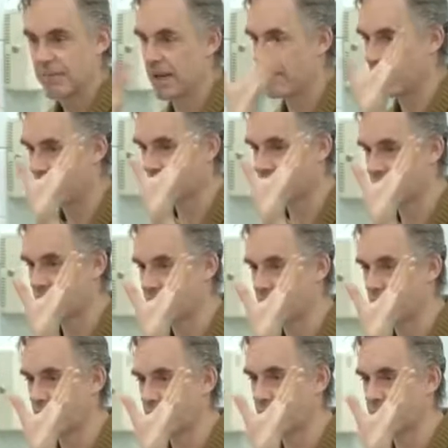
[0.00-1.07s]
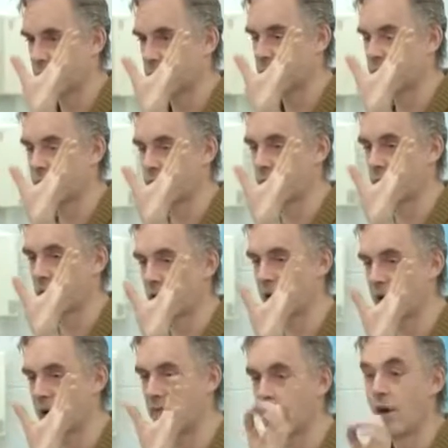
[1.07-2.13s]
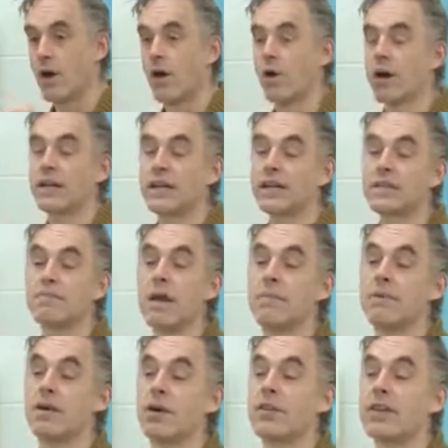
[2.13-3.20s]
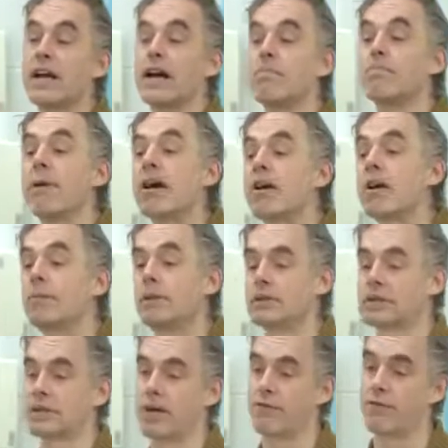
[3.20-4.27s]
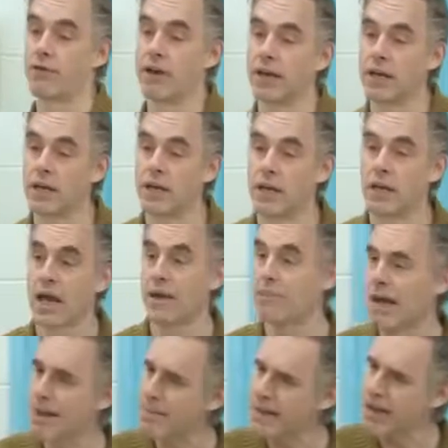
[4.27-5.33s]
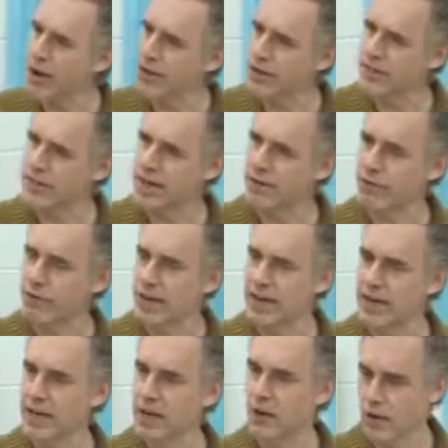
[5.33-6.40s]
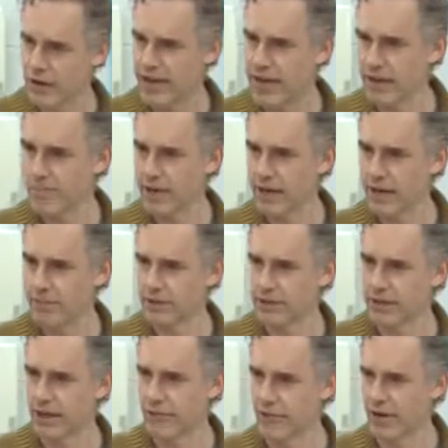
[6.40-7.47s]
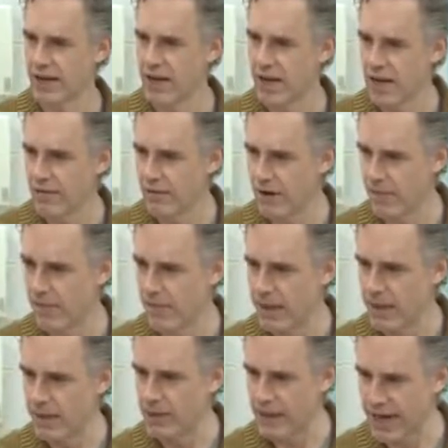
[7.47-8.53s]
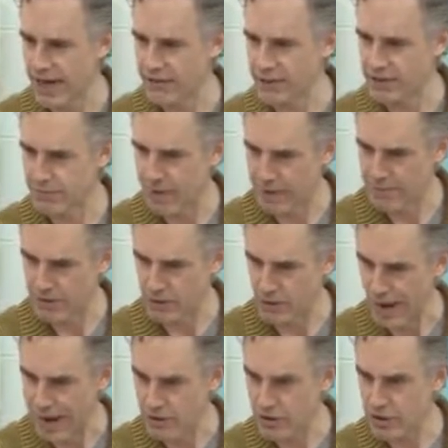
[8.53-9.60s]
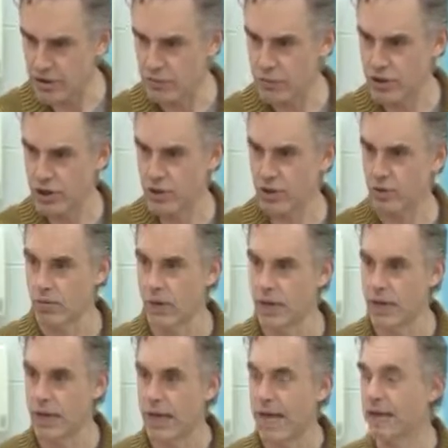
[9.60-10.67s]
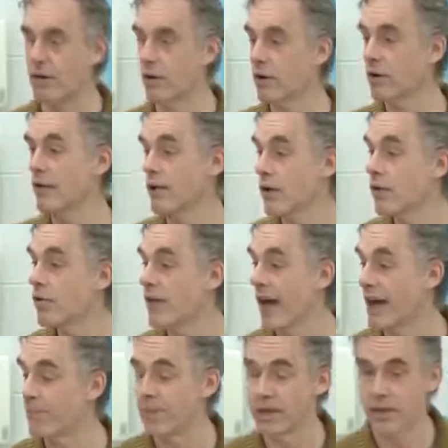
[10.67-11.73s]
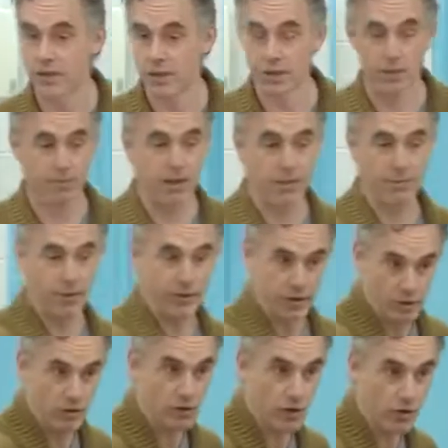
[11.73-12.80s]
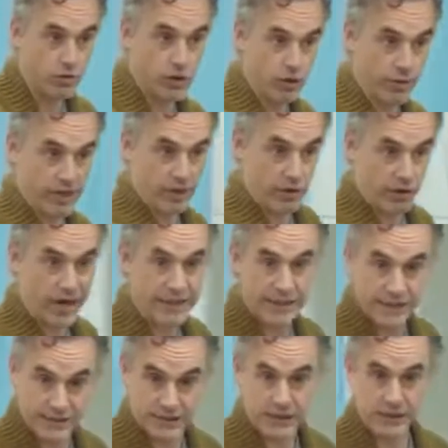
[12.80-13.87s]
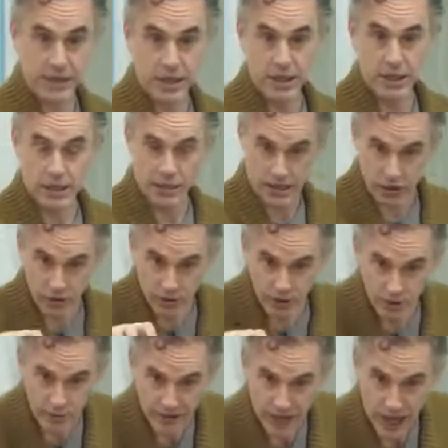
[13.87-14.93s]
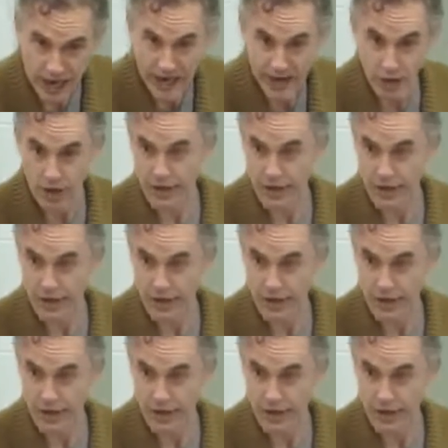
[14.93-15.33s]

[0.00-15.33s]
maybe all the suffering would disappear from your life, or at least maybe all the unbearable suffering, and maybe all the suffering or the unbearable suffering from the lives of people around you too. And you already know that because there are people that you'll go to in a crisis that you can rely